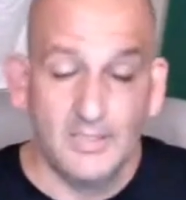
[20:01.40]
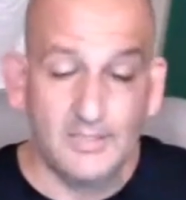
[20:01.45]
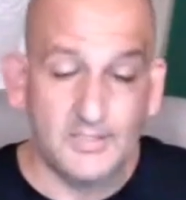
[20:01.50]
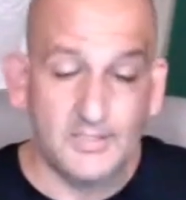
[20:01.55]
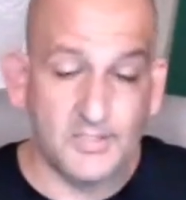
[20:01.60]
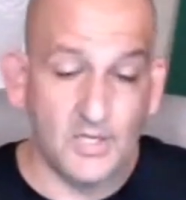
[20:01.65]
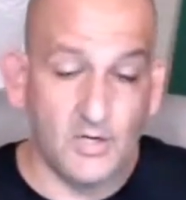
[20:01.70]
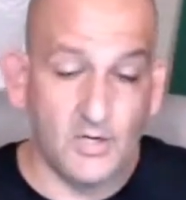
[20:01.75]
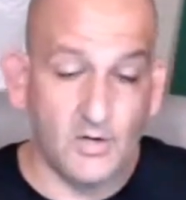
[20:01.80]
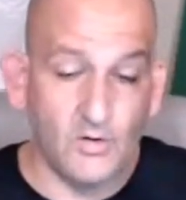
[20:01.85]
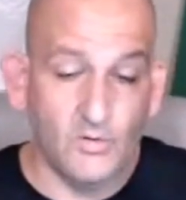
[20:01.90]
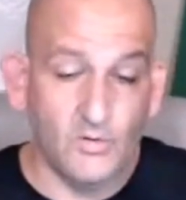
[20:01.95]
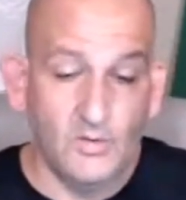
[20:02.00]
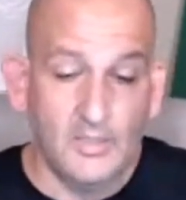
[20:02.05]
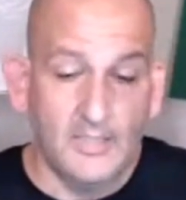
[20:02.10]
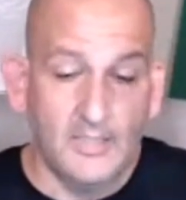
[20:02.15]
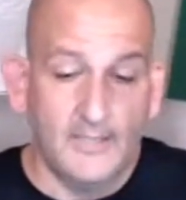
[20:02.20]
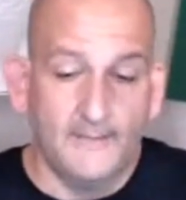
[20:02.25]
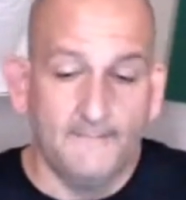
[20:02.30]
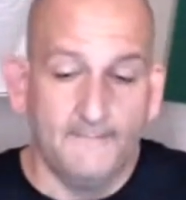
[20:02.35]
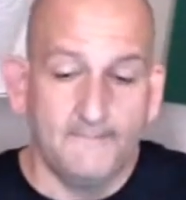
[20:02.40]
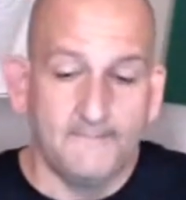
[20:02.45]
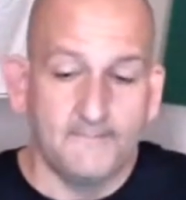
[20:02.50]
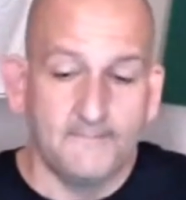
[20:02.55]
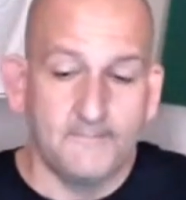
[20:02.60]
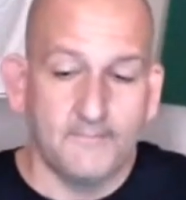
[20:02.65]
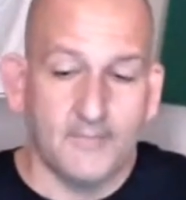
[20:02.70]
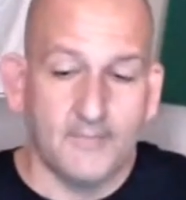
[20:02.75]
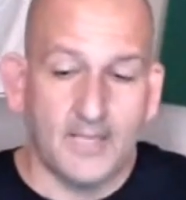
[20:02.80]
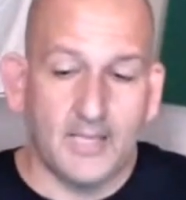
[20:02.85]
So
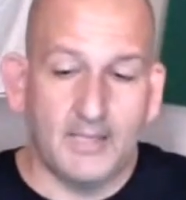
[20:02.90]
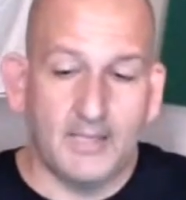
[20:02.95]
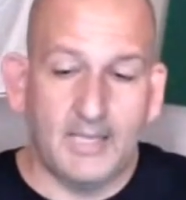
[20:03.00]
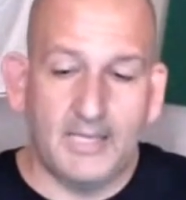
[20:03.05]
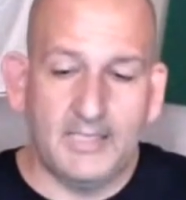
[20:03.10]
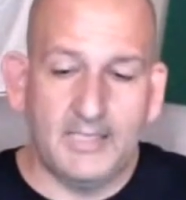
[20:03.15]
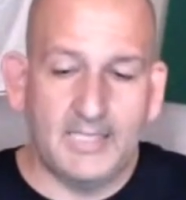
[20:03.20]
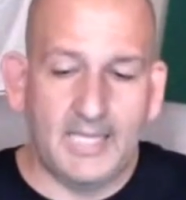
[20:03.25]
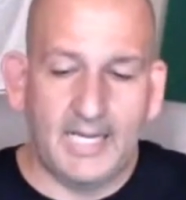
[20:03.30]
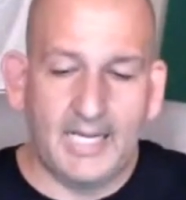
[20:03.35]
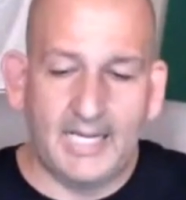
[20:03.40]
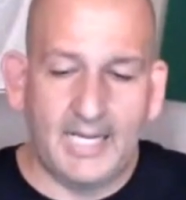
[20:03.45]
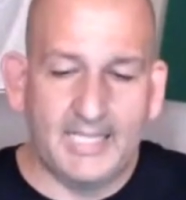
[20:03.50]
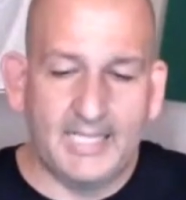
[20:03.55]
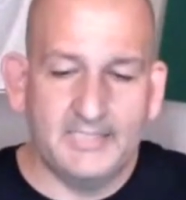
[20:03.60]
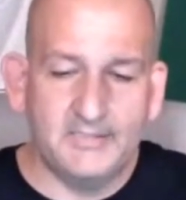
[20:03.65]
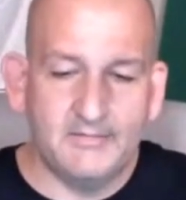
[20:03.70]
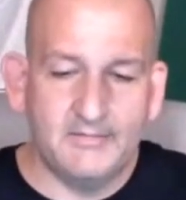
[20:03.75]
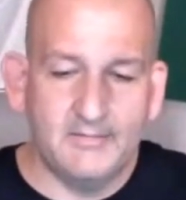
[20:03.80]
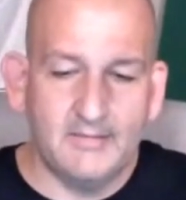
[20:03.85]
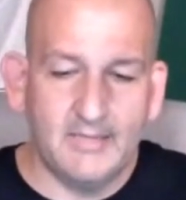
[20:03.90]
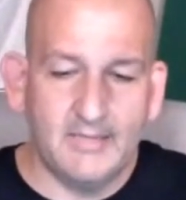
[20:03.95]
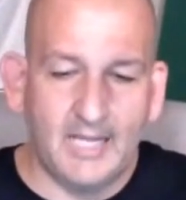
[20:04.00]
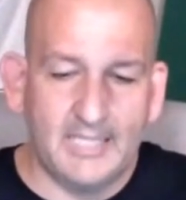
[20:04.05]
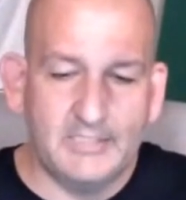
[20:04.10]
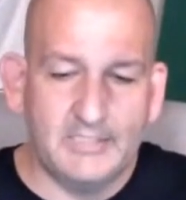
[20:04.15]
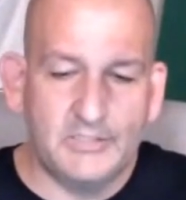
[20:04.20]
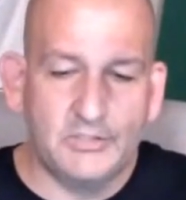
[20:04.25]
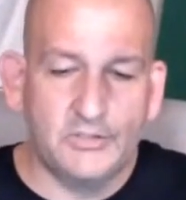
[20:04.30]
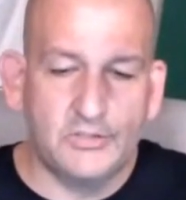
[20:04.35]

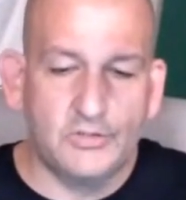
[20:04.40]
I